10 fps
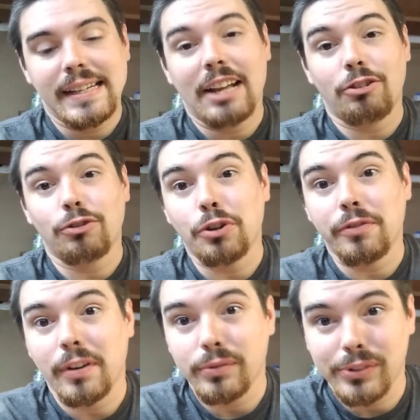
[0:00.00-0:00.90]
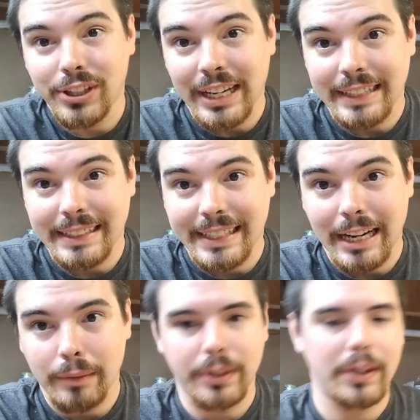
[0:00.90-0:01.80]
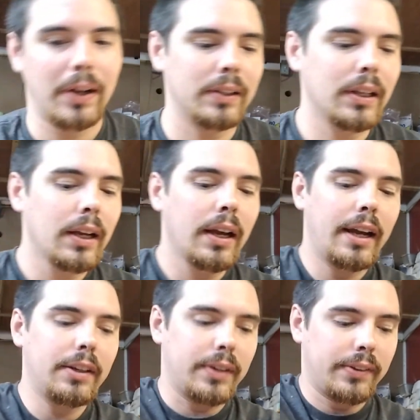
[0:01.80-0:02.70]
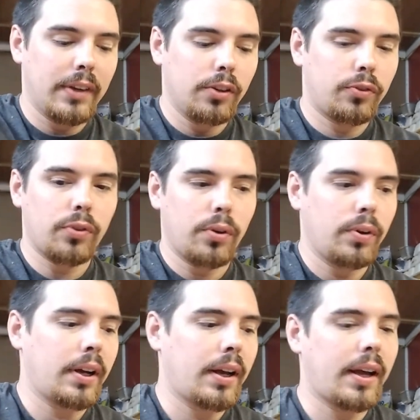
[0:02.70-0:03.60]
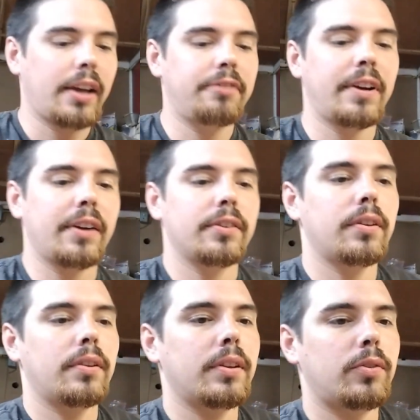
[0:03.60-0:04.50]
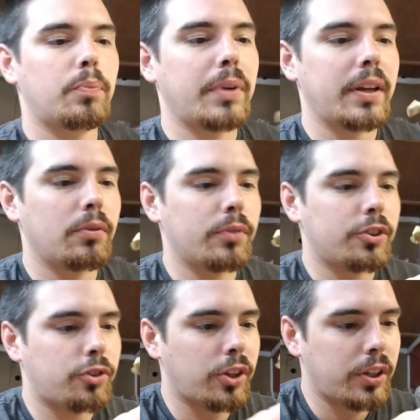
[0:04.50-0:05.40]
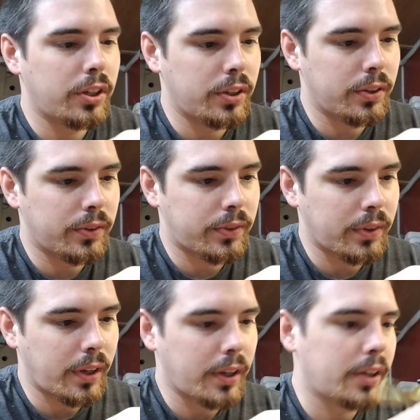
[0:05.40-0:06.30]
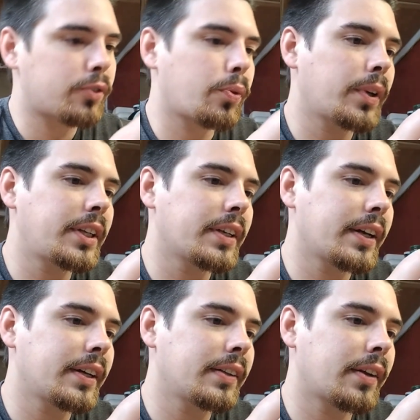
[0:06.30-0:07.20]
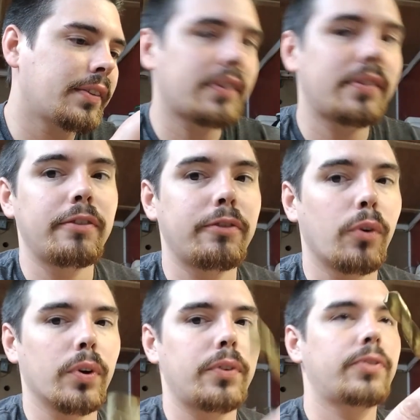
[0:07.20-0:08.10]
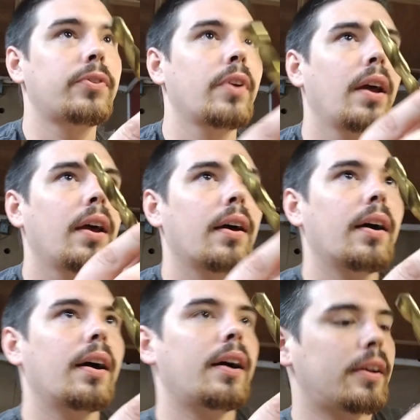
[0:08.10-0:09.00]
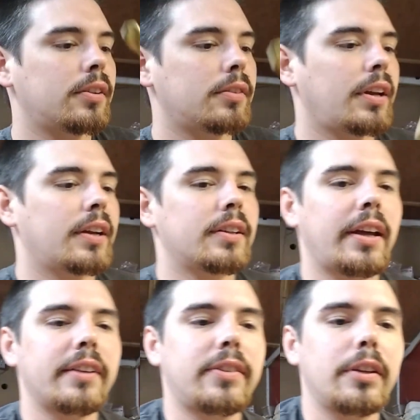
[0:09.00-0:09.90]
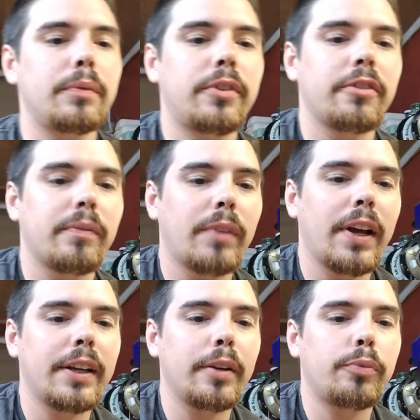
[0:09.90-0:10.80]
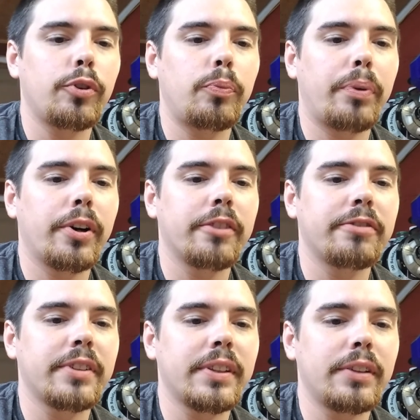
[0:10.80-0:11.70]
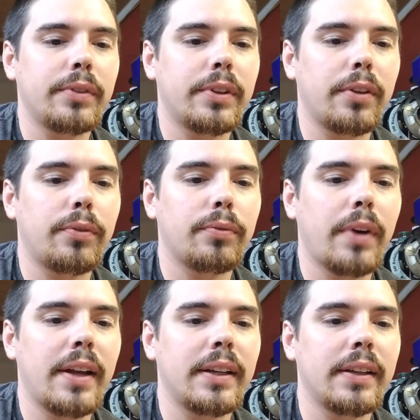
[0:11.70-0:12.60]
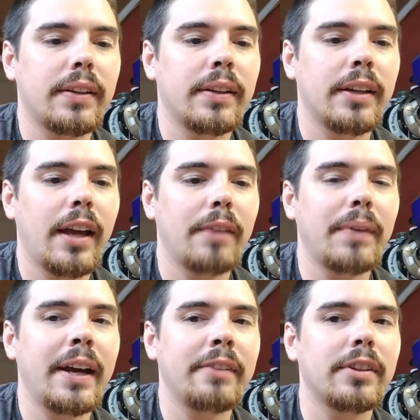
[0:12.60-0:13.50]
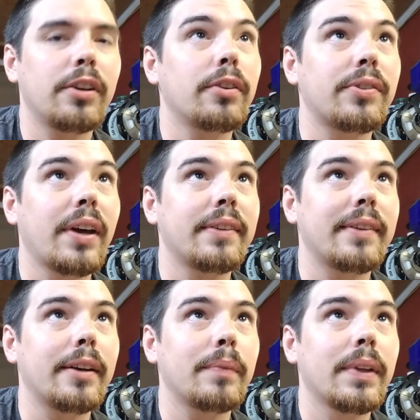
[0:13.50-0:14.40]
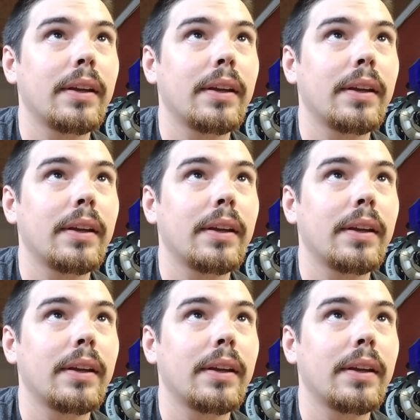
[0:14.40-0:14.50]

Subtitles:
I don't know if I was looking at the camera at all. Anyways, so I found this bit, which is 29/64. And that seems to line up just perfectly with the threading. I might have to go a size up.